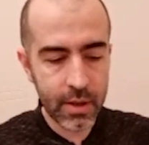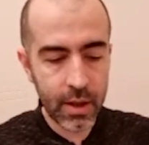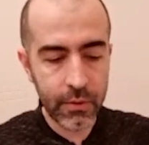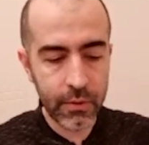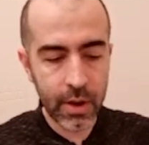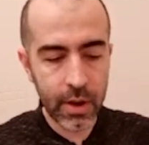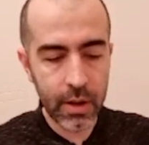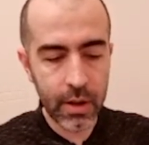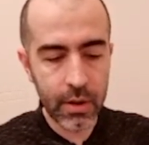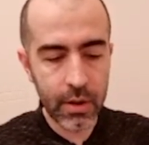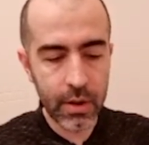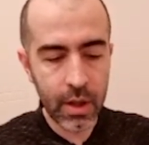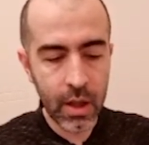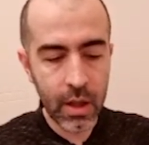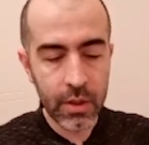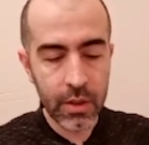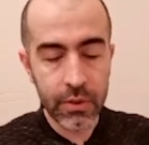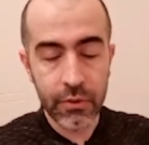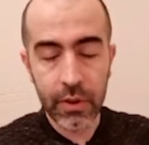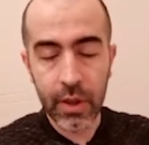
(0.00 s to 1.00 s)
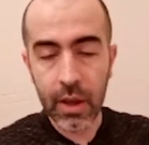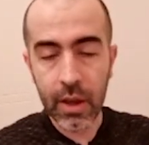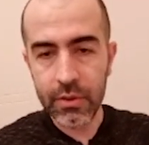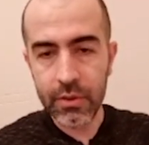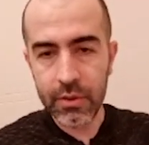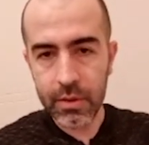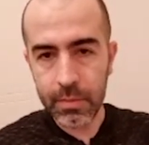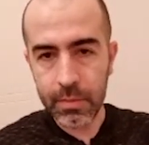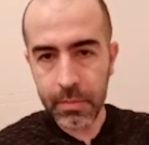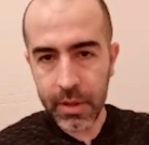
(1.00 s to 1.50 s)
around
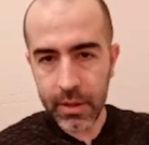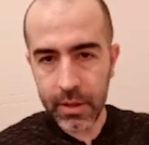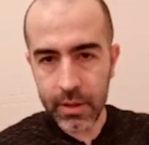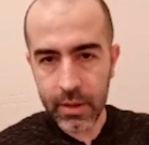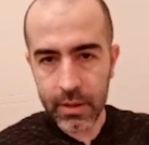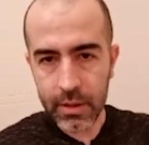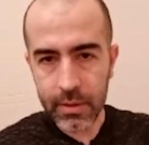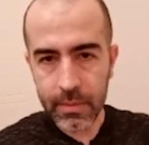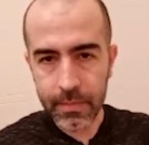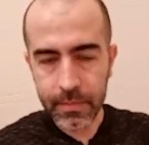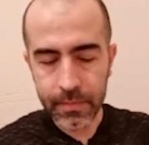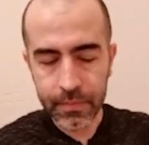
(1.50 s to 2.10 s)
300 million.